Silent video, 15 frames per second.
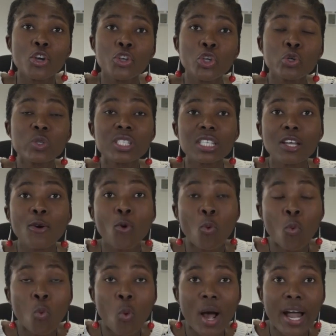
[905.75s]
using
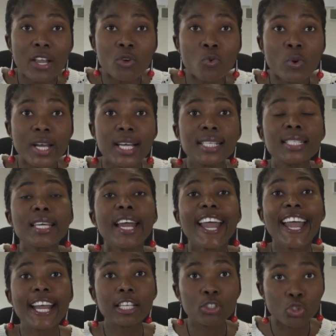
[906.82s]
one word
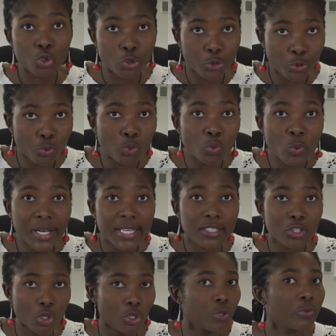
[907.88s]
and two
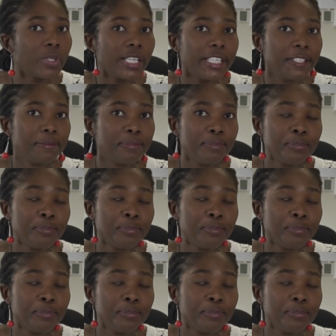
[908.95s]
words only.